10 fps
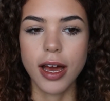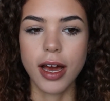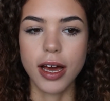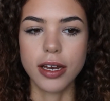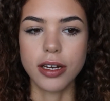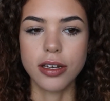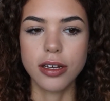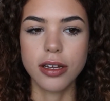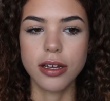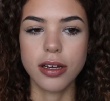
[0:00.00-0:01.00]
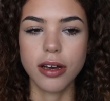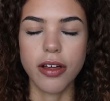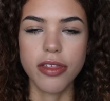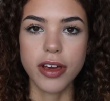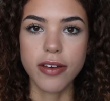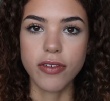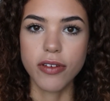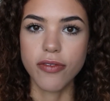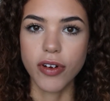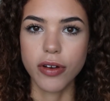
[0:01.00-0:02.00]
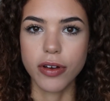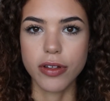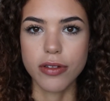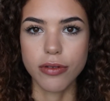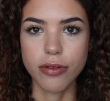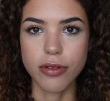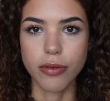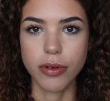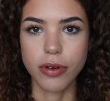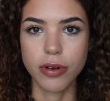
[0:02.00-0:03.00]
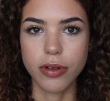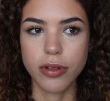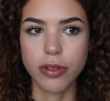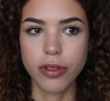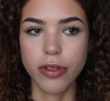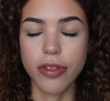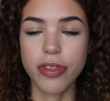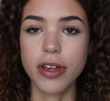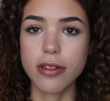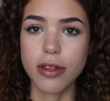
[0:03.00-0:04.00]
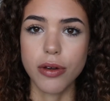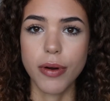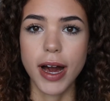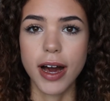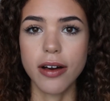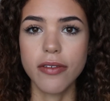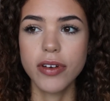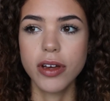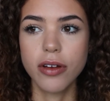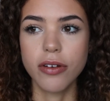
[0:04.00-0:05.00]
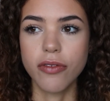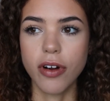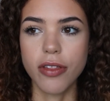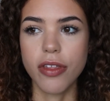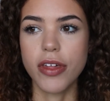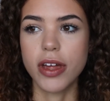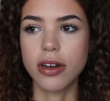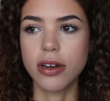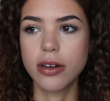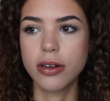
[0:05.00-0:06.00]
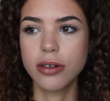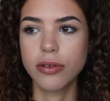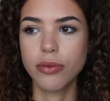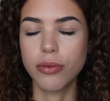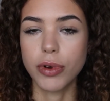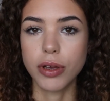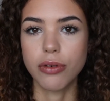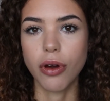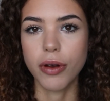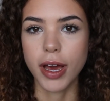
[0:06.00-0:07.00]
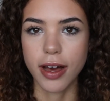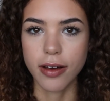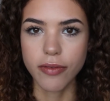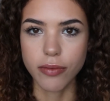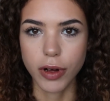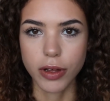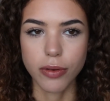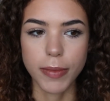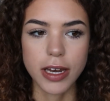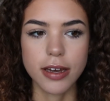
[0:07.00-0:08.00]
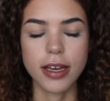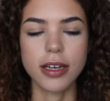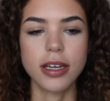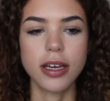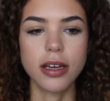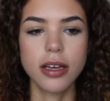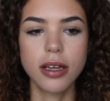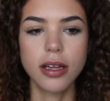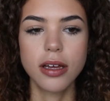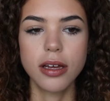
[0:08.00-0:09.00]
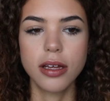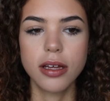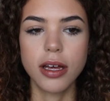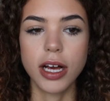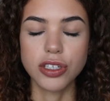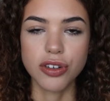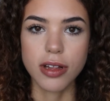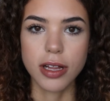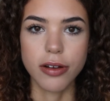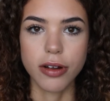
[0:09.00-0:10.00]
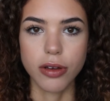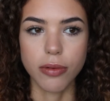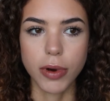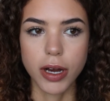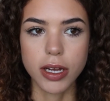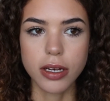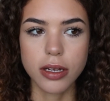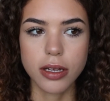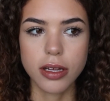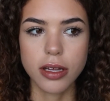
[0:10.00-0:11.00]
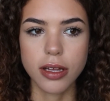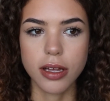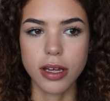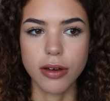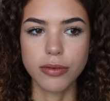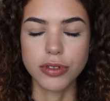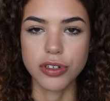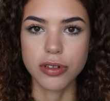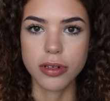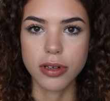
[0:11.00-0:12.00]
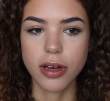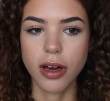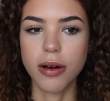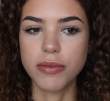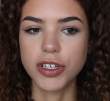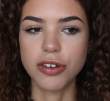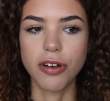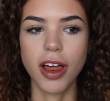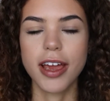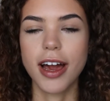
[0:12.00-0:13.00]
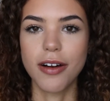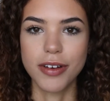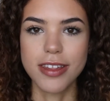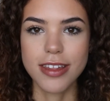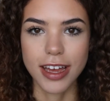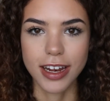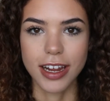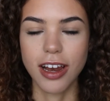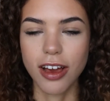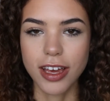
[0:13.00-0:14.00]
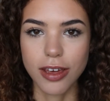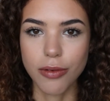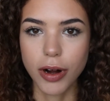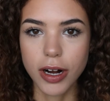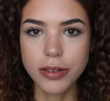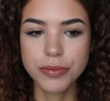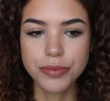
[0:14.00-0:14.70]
And I think if you focus also on the things that you have rather than what you don't have while you're meditating and just clearing your mind, it will just come to you like how insanely lucky you are.